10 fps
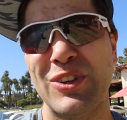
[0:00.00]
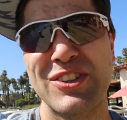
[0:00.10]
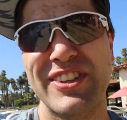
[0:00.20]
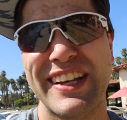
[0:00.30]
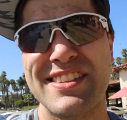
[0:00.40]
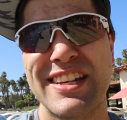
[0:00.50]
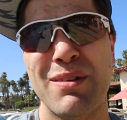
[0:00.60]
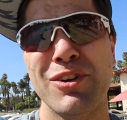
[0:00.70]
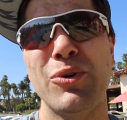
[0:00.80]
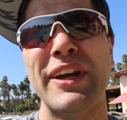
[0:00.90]
looks like it's
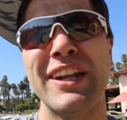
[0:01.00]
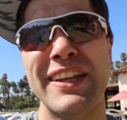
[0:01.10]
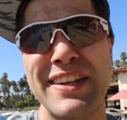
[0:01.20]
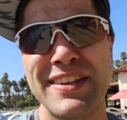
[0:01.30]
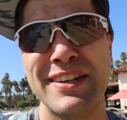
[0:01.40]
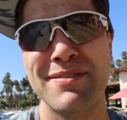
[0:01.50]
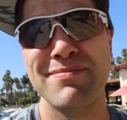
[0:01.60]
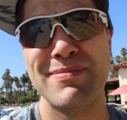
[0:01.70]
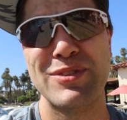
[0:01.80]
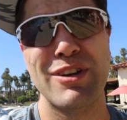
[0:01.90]
time to go inland,
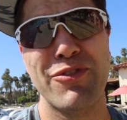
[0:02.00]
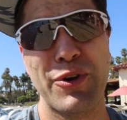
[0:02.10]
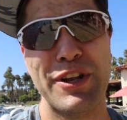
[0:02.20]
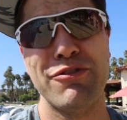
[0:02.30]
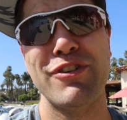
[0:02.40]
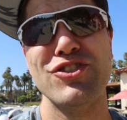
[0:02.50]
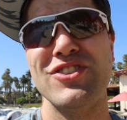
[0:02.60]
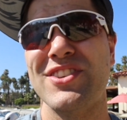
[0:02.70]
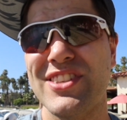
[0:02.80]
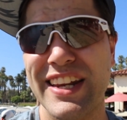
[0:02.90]
see if there are any fish
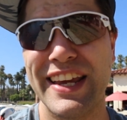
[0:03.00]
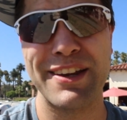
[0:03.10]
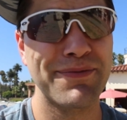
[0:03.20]
in the city.